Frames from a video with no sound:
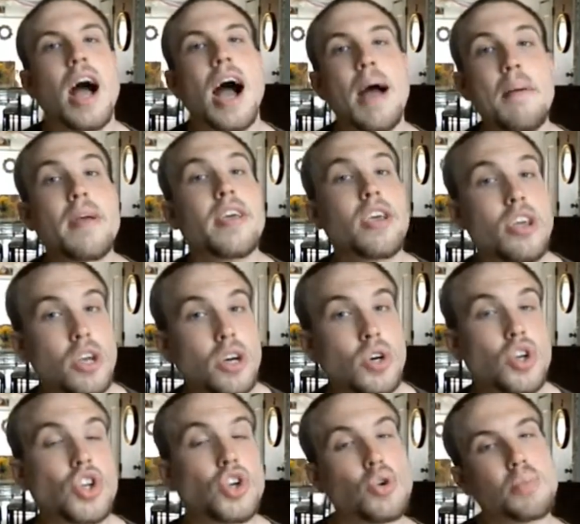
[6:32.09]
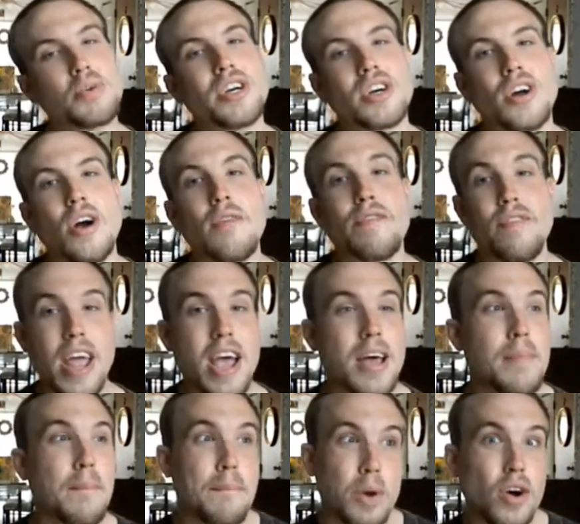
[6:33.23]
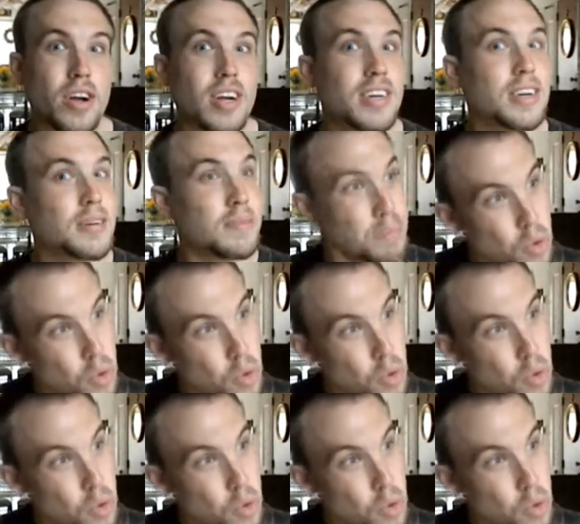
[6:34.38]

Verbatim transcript: I'm a huge superhero fan, book,